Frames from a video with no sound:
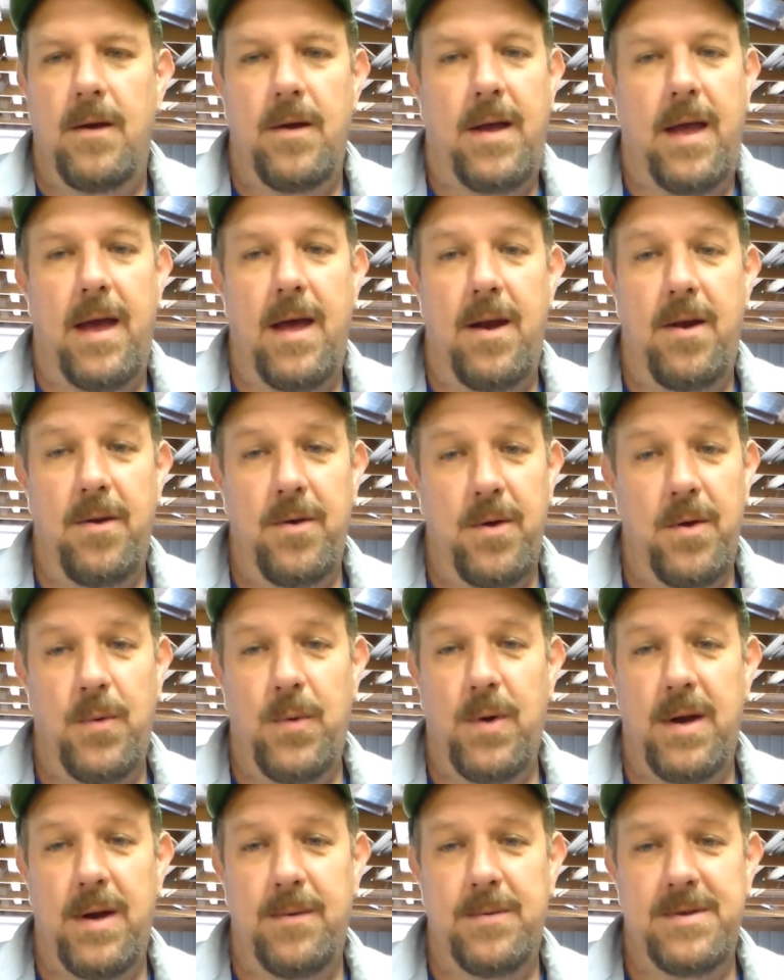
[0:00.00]
Okay, I don't know
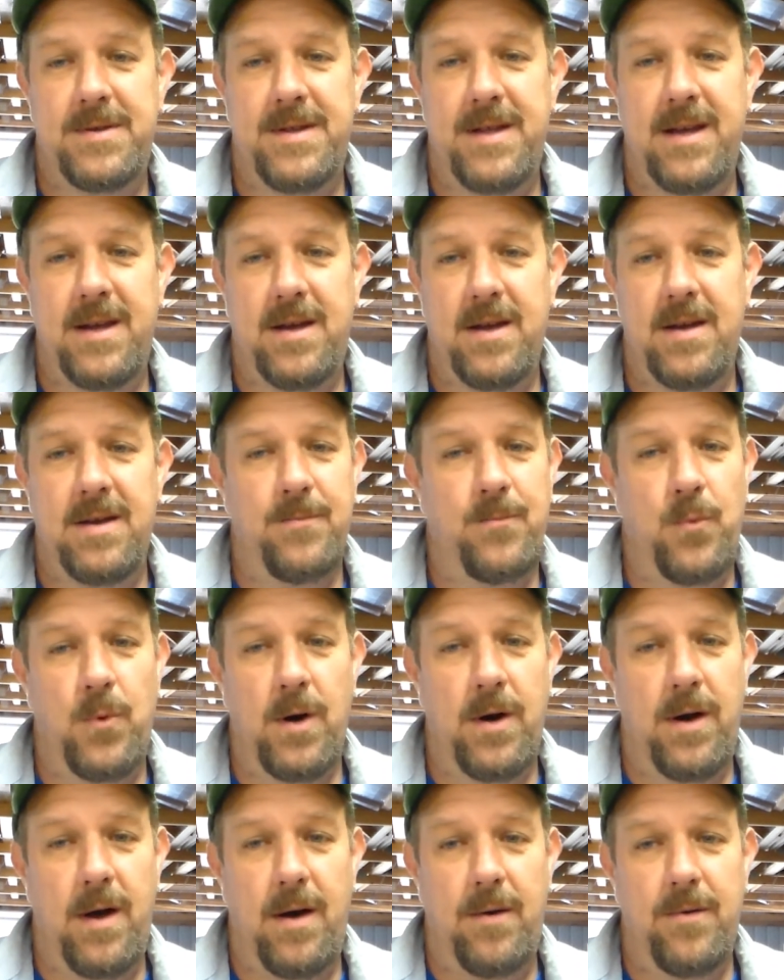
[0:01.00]
what I was thinking, and
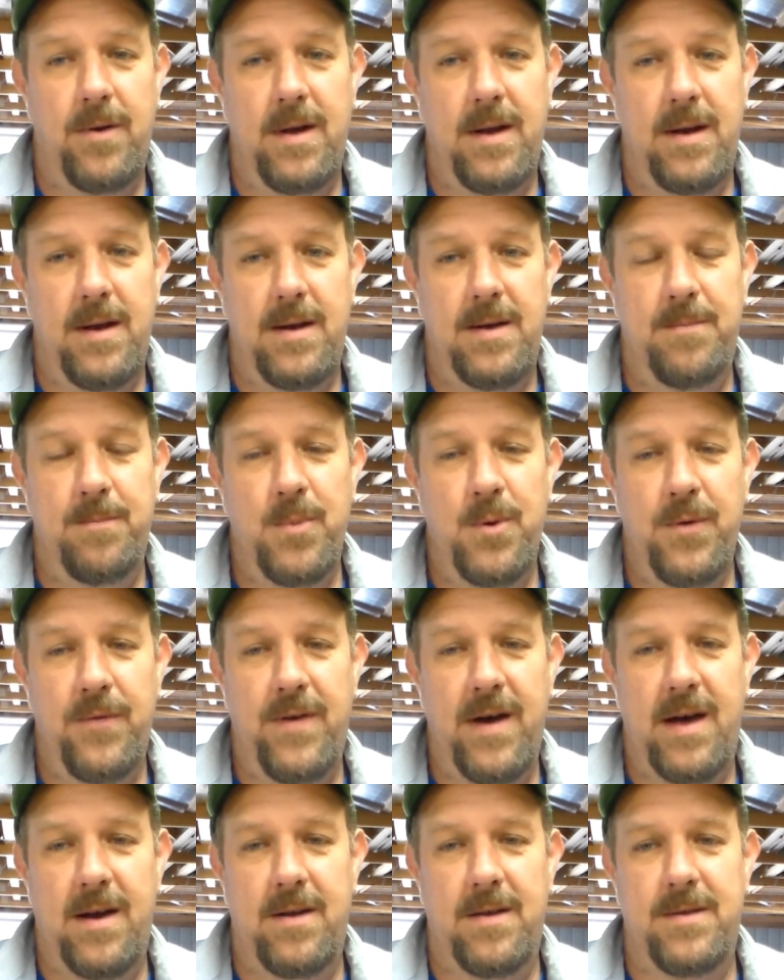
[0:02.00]
we're not ready to
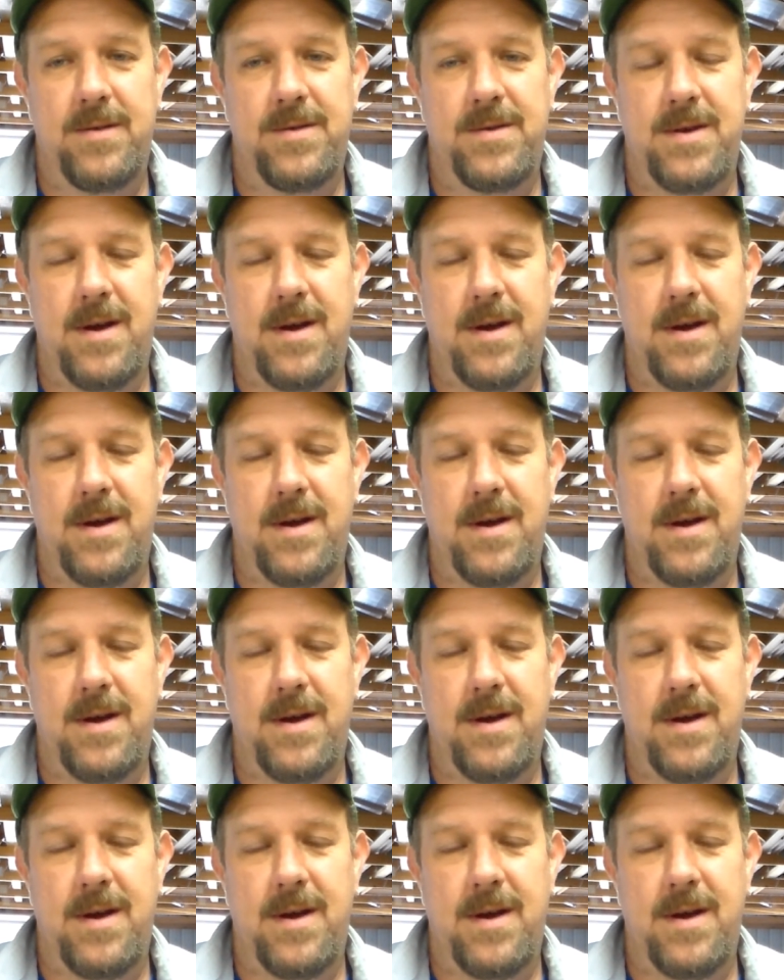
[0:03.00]
move out of the